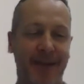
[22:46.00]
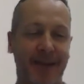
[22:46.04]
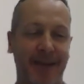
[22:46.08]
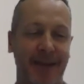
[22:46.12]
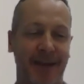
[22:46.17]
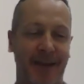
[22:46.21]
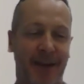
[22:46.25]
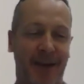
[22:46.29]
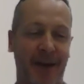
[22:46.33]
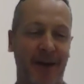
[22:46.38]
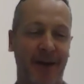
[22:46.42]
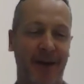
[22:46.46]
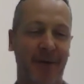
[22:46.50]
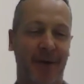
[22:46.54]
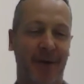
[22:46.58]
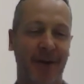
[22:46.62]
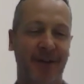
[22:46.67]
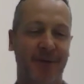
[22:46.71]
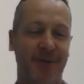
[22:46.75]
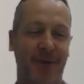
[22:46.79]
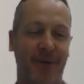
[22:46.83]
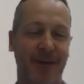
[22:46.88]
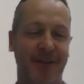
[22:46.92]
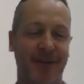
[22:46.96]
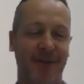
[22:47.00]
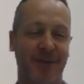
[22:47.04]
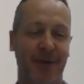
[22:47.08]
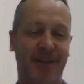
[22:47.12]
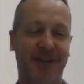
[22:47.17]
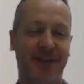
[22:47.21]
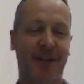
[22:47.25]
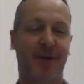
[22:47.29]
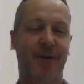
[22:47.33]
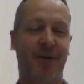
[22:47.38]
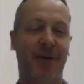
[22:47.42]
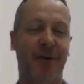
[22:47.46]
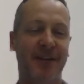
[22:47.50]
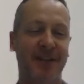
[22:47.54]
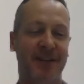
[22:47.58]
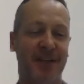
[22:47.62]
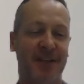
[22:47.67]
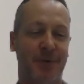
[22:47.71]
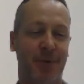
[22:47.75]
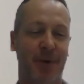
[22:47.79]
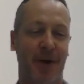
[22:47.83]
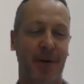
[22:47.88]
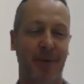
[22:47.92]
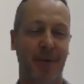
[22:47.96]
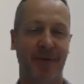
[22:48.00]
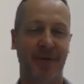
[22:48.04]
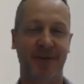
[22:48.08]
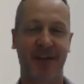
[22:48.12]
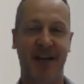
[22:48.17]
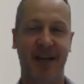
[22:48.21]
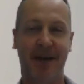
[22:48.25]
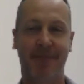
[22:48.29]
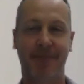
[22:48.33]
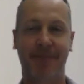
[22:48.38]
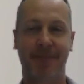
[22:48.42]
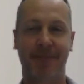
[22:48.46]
what's the craziest one we've seen?